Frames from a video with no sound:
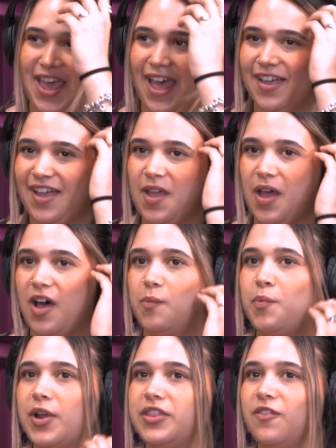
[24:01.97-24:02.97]
I'll
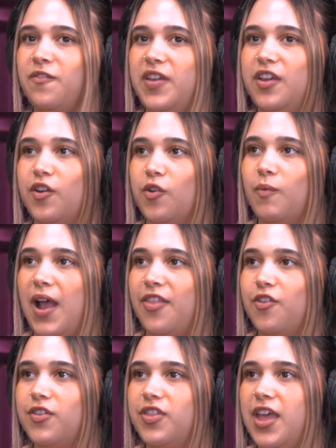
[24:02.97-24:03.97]
point the finger
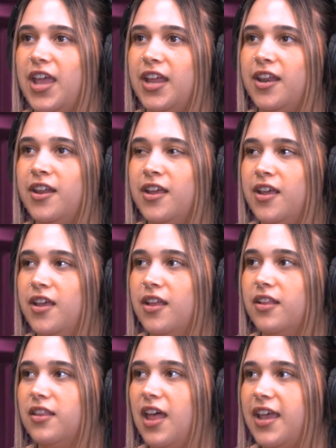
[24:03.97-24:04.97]
rather than
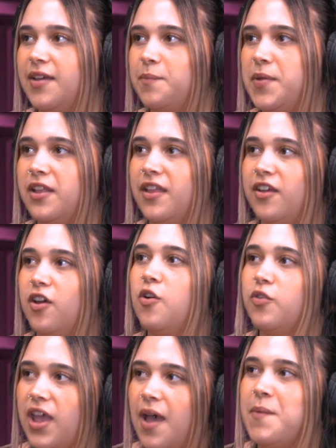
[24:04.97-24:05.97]
like being like,
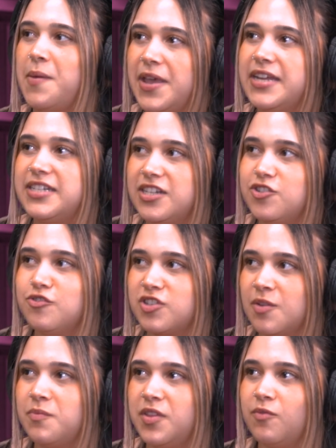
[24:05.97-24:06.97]
oh yeah, maybe I did do
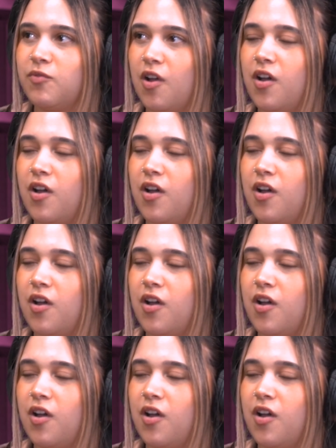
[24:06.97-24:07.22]
something wrong.